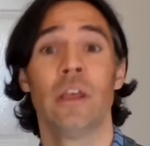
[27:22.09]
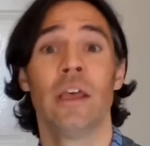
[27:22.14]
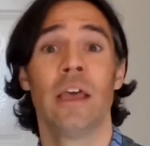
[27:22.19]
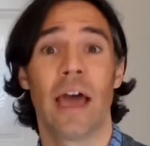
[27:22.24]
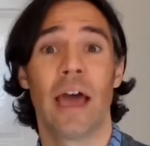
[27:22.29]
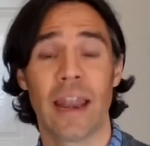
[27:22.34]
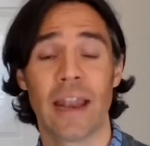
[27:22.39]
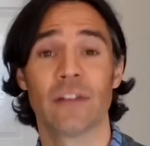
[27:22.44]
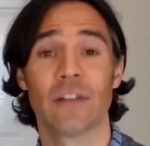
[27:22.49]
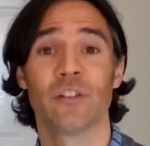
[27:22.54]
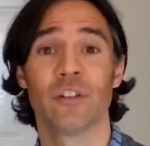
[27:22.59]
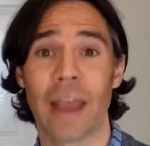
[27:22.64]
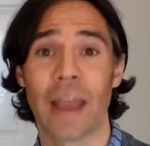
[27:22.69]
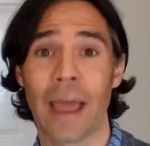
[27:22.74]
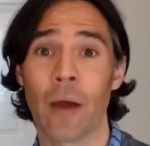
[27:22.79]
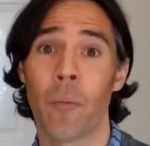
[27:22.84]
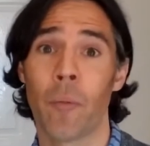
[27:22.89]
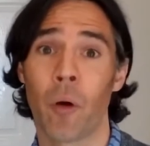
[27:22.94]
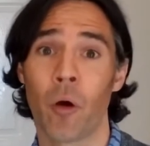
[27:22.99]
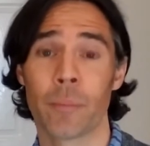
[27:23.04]
and hence now
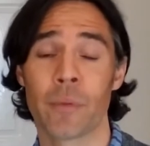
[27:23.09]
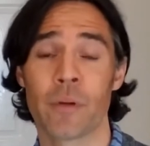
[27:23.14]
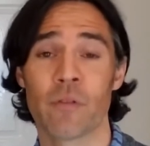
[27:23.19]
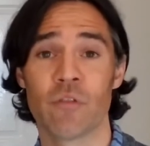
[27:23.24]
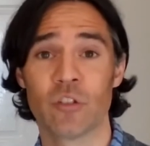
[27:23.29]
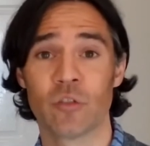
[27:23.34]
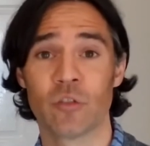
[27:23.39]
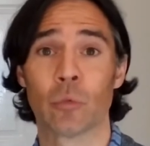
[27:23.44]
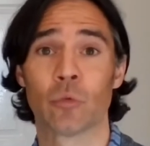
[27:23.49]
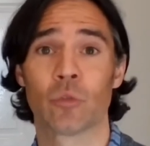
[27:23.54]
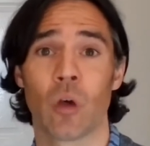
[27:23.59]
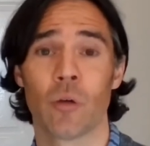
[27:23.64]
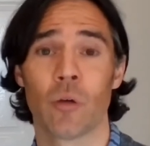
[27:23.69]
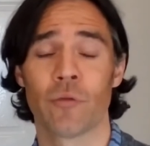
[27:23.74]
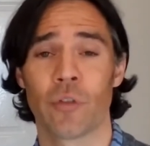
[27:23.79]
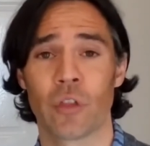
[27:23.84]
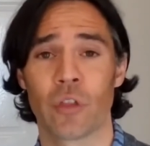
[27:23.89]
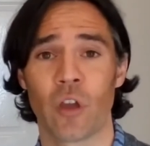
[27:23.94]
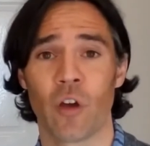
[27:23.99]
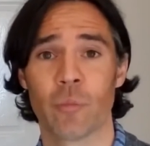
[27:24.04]
might be a reasonable time for
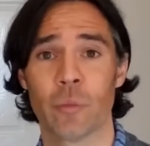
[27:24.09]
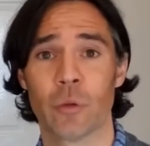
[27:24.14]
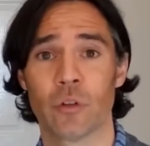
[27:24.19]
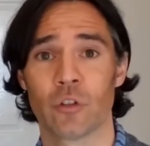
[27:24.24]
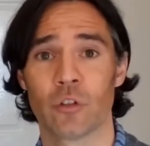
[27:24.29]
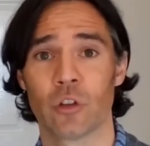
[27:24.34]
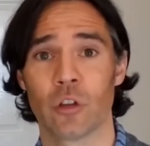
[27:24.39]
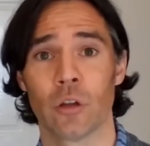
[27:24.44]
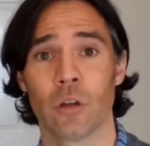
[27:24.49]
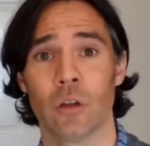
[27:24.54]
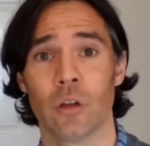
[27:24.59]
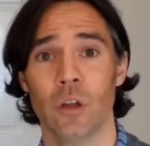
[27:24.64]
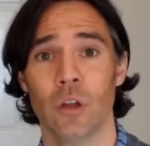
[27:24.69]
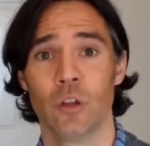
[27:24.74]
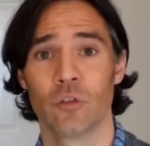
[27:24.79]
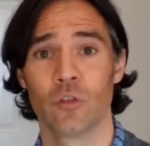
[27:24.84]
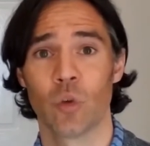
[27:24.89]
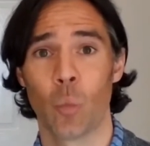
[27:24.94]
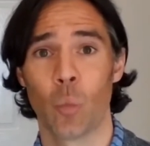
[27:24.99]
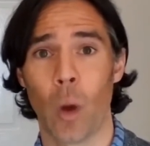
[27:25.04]
the government to
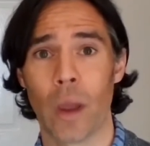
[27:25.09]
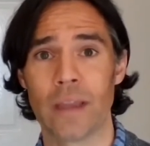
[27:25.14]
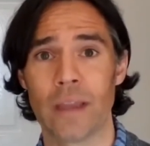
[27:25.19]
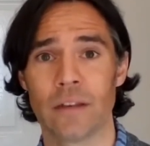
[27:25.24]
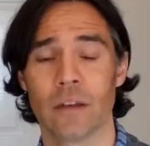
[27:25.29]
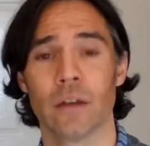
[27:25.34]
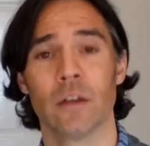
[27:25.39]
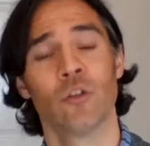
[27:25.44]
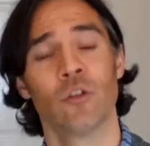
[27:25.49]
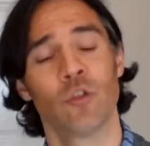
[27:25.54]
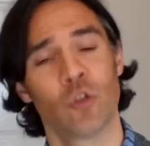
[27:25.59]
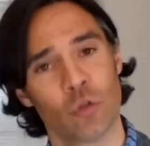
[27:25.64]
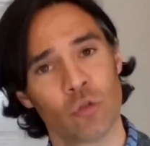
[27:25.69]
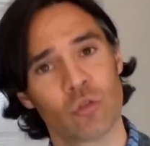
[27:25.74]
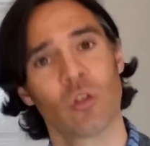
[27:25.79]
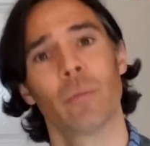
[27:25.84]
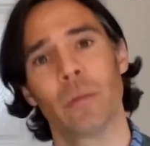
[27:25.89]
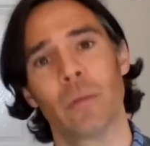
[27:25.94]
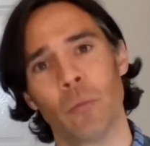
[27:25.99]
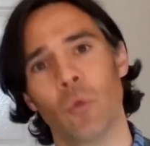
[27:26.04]
wade in and do
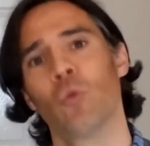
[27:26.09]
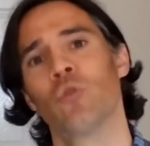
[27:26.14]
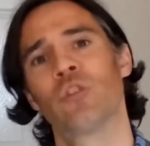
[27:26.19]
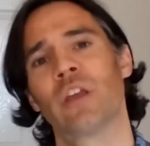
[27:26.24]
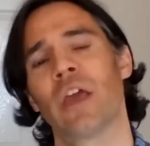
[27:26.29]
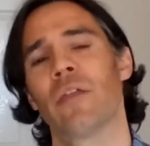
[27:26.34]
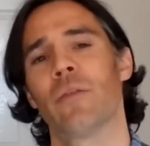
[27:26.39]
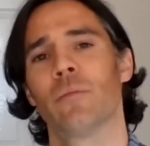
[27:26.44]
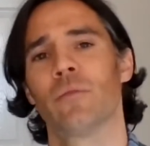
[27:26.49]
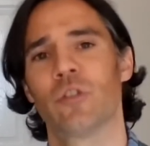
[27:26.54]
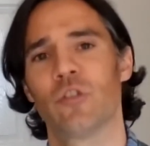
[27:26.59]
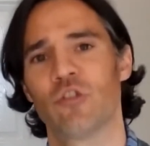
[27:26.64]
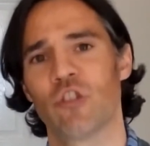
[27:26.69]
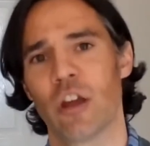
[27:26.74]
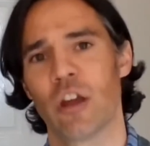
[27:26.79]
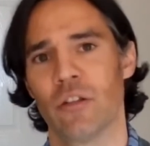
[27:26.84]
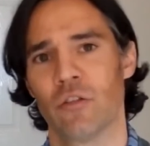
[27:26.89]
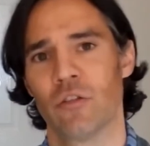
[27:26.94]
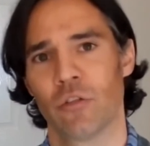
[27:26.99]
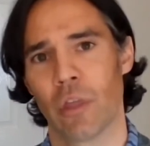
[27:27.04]
something more to get them to
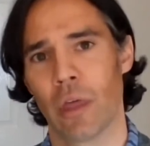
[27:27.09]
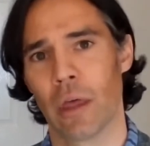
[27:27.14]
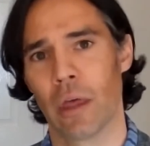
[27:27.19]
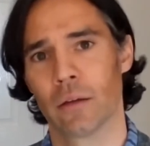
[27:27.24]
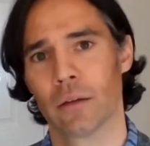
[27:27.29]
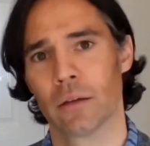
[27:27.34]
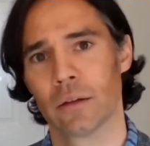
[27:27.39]
change that.